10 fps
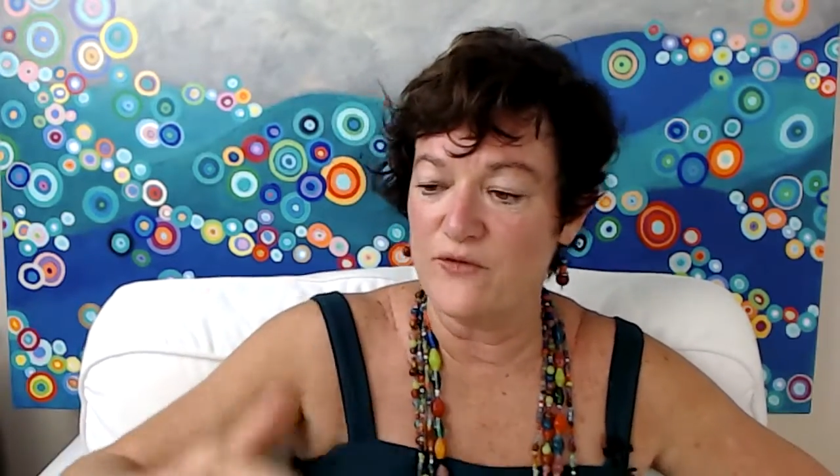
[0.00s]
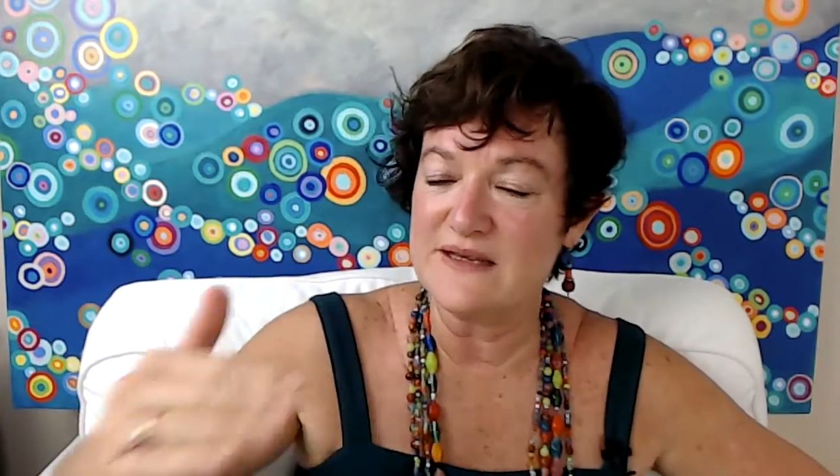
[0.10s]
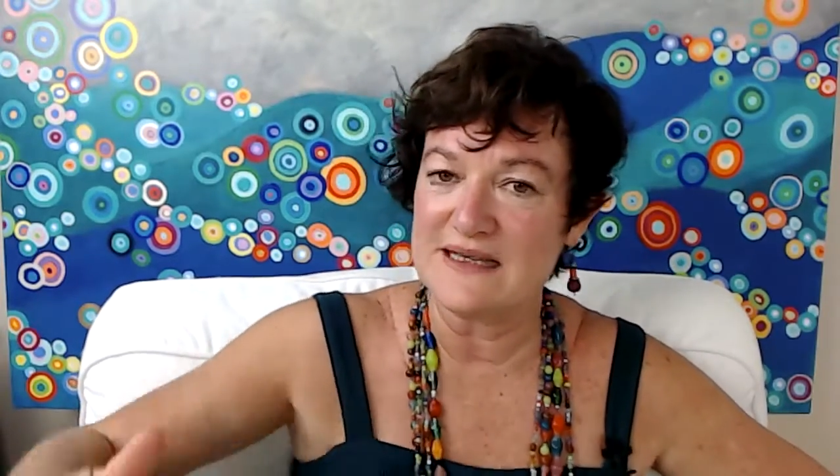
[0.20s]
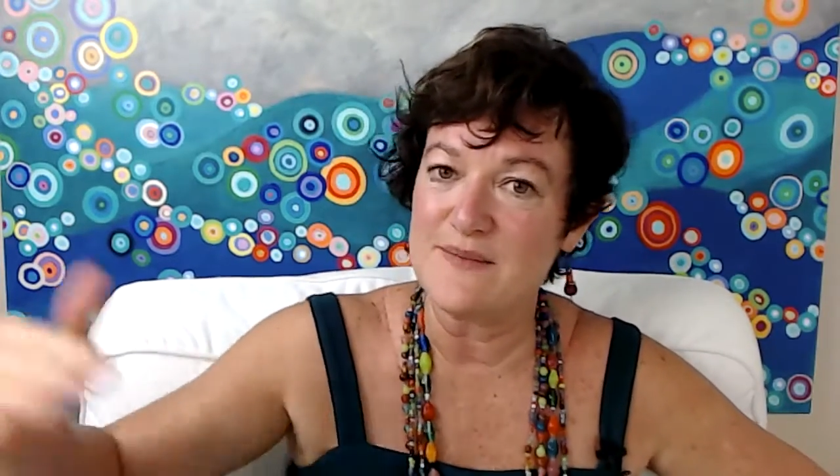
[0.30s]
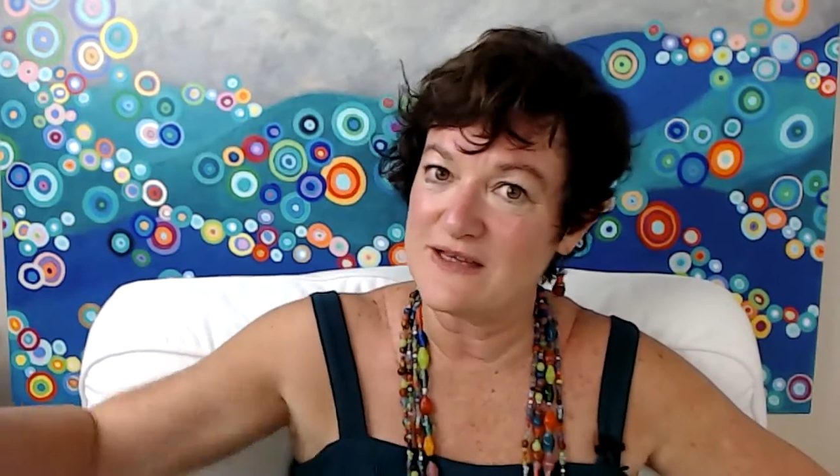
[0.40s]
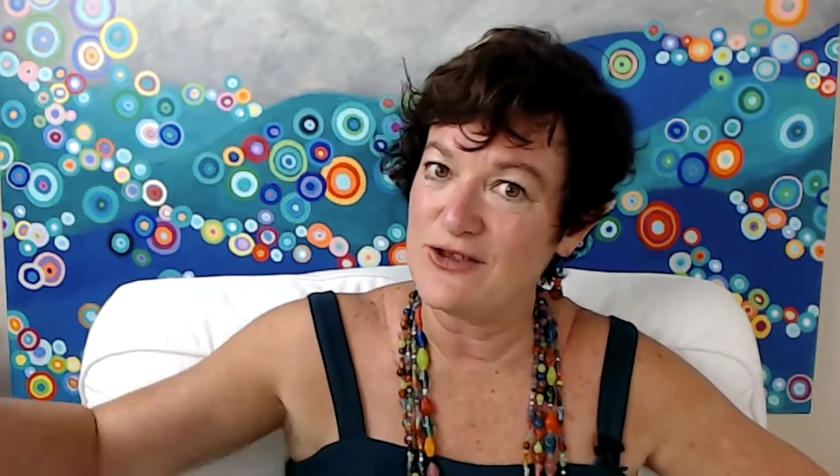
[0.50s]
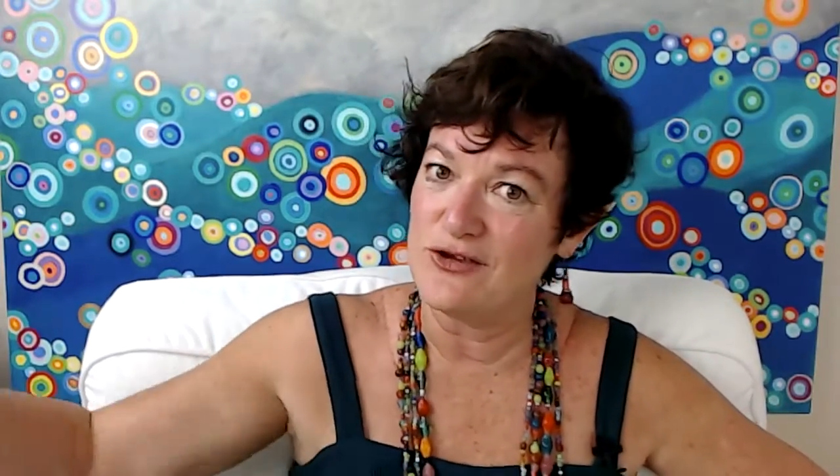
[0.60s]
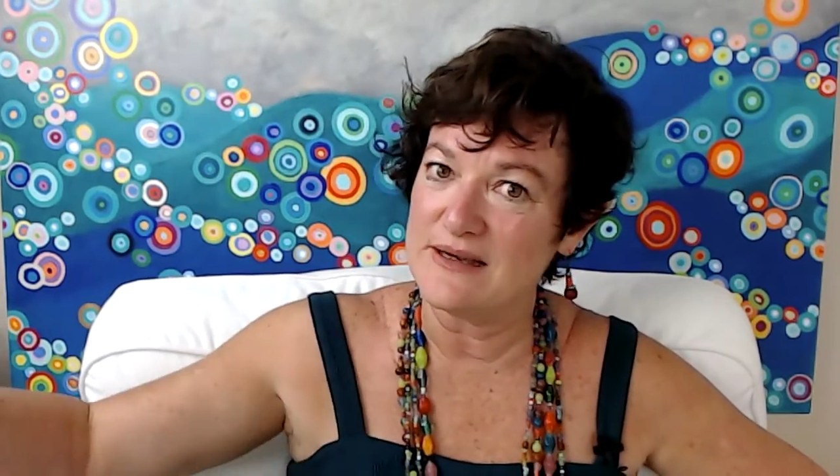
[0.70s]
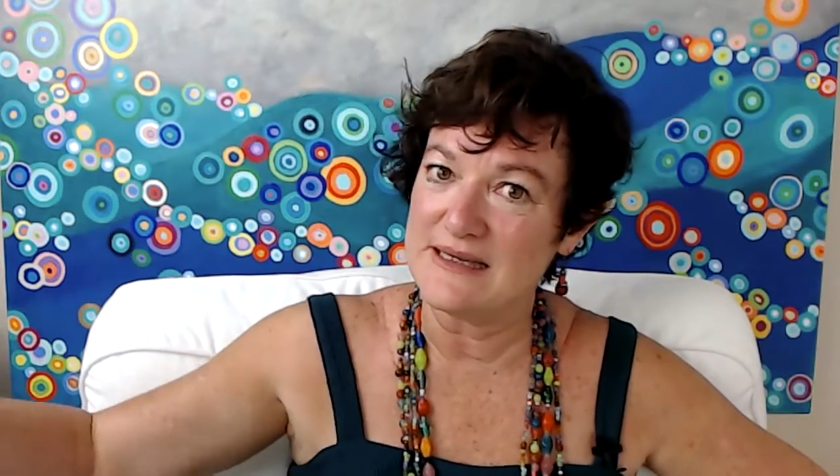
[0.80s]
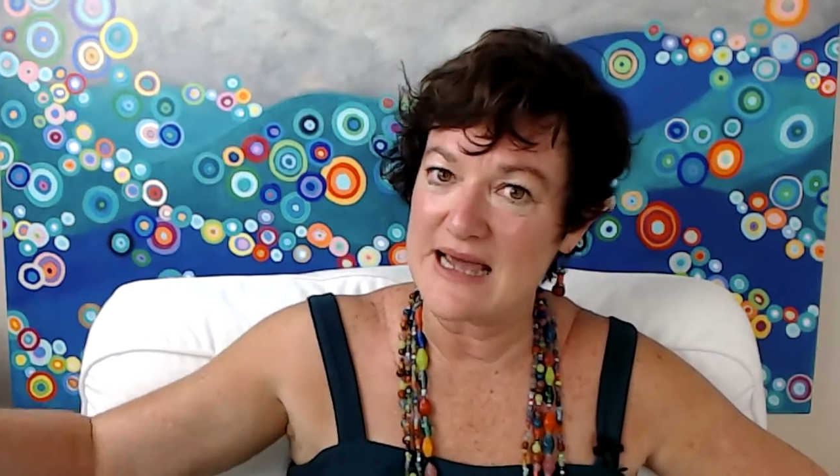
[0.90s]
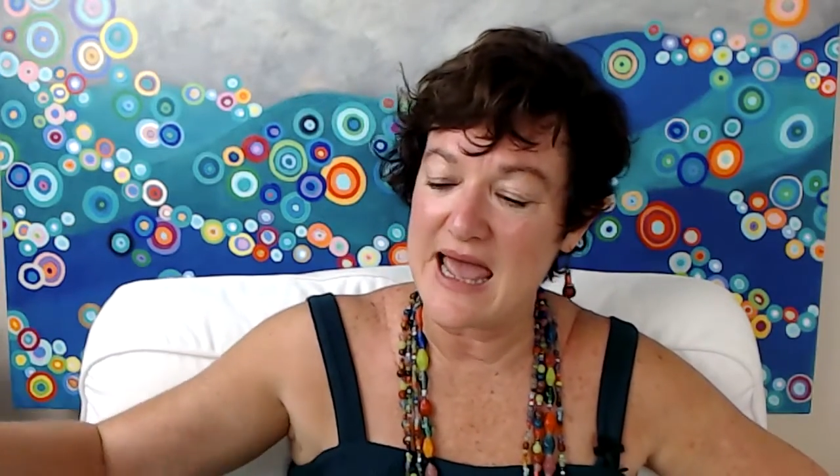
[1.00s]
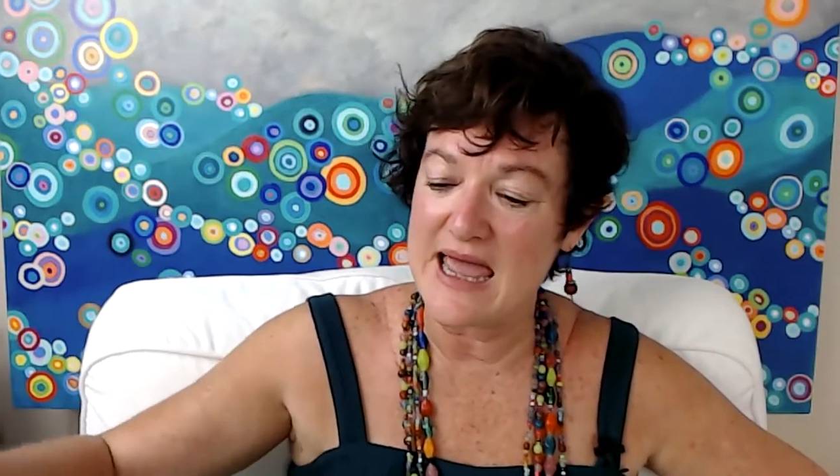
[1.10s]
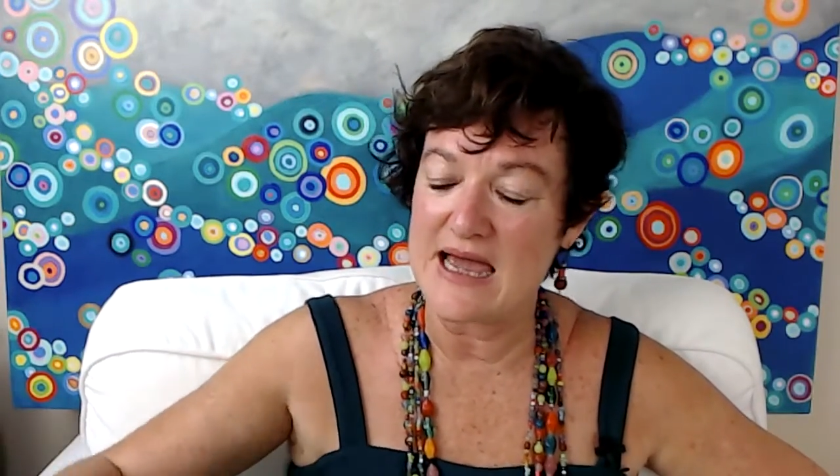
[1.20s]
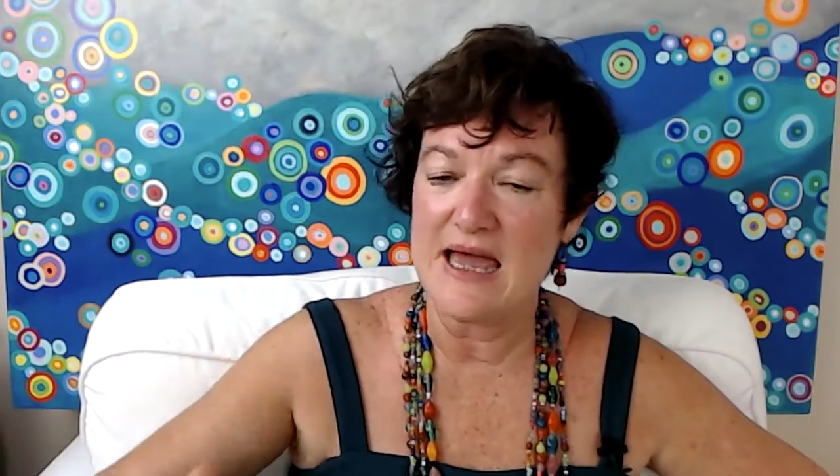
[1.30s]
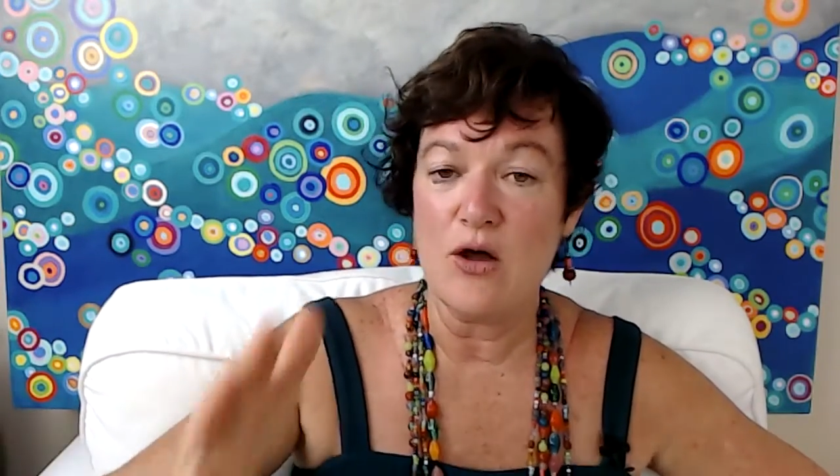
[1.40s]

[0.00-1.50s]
the steps that you can take